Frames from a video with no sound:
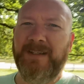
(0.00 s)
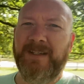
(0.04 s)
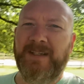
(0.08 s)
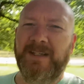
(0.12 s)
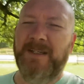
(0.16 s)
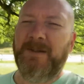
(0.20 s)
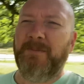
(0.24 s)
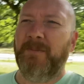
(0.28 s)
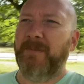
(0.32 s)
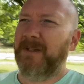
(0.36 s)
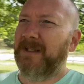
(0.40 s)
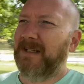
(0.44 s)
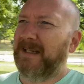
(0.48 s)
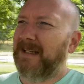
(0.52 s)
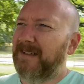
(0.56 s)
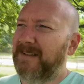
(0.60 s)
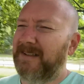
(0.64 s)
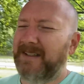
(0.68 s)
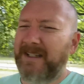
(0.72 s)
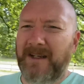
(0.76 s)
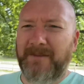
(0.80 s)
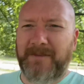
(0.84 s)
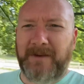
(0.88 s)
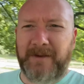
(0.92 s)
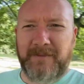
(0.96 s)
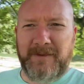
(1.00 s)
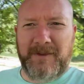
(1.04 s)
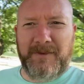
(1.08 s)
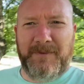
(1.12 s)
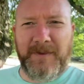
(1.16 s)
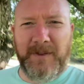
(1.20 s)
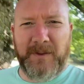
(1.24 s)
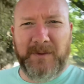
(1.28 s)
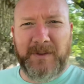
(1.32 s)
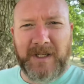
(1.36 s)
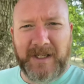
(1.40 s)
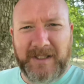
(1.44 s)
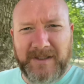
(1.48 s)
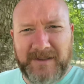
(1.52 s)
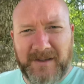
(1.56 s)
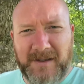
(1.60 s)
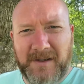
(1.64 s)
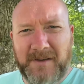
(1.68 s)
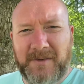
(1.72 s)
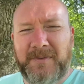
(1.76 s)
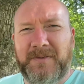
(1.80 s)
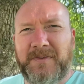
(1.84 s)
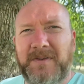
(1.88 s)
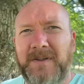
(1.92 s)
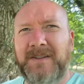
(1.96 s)
I'm on the last day of having a few days
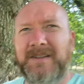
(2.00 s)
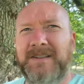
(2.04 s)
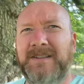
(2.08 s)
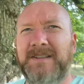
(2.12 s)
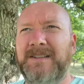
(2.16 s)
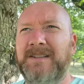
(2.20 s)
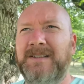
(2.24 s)
off.